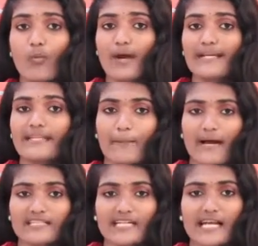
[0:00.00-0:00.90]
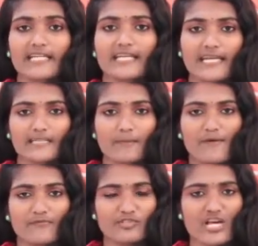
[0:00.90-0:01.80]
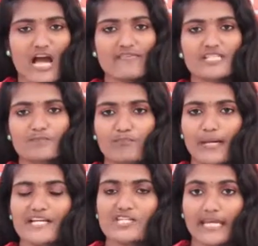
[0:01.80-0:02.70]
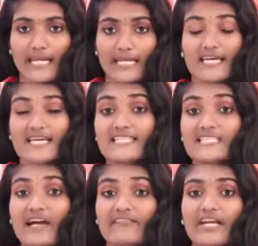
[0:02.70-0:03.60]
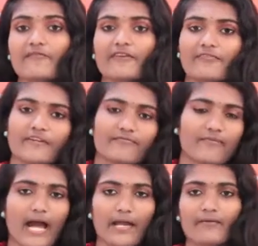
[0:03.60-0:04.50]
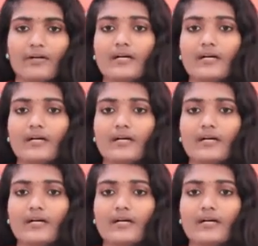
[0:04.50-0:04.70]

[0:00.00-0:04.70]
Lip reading: when the Mataran kingdom of Java split in 1755,